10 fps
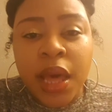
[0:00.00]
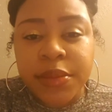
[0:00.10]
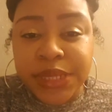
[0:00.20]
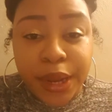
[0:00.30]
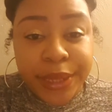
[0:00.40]
I'm
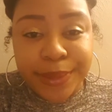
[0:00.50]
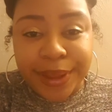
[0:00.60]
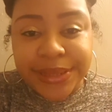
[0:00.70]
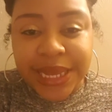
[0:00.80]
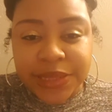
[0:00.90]
sorry,
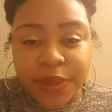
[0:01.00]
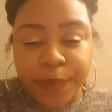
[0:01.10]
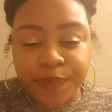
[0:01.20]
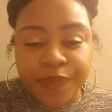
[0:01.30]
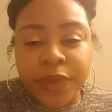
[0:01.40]
somebody text me.
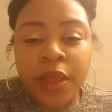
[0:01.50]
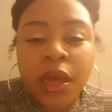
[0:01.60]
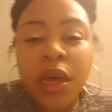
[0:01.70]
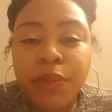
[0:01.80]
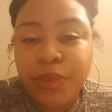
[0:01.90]

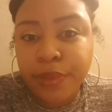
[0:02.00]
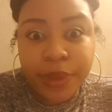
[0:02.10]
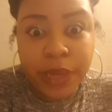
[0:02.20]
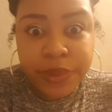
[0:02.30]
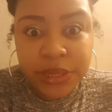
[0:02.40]
What
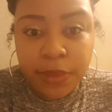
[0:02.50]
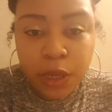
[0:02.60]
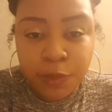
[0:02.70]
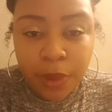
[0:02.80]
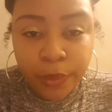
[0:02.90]
really wasn't
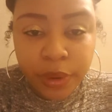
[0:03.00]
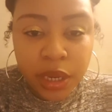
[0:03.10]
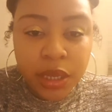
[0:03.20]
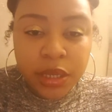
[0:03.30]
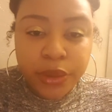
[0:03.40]
me, it was my
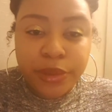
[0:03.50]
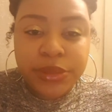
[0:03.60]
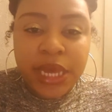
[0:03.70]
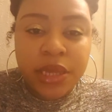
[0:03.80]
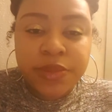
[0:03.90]
work group
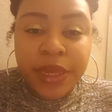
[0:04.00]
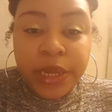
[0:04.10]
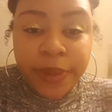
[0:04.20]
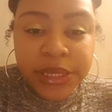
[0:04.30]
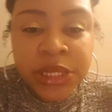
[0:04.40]
text. But
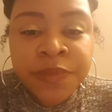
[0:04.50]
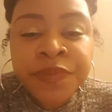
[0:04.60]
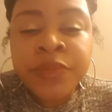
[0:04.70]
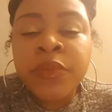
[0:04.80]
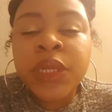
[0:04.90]
anyways,
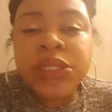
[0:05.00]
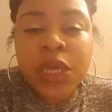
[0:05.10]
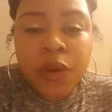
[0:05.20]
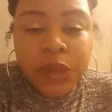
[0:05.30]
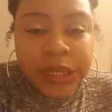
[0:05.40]

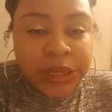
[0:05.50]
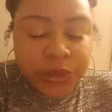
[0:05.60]
so